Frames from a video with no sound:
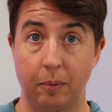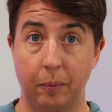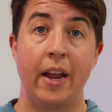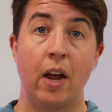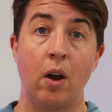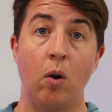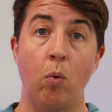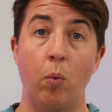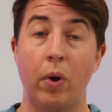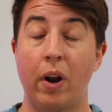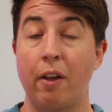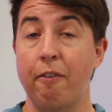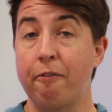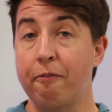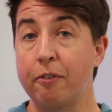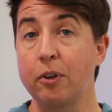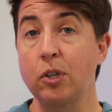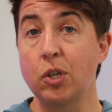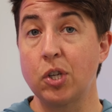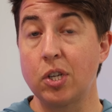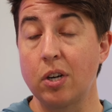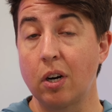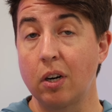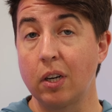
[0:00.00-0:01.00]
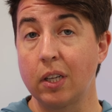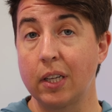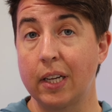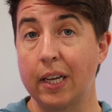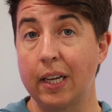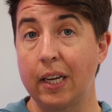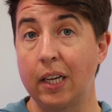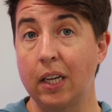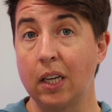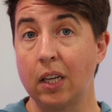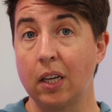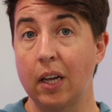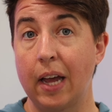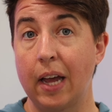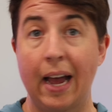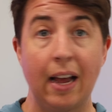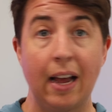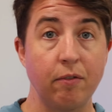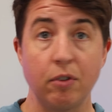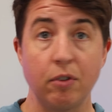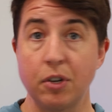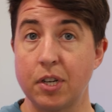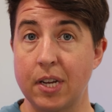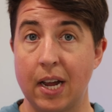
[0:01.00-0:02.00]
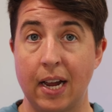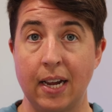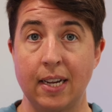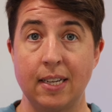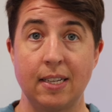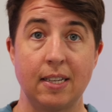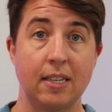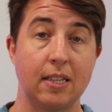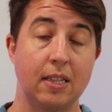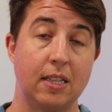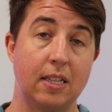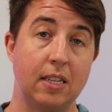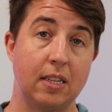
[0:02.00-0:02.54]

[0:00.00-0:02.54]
Now, when I first started getting advertised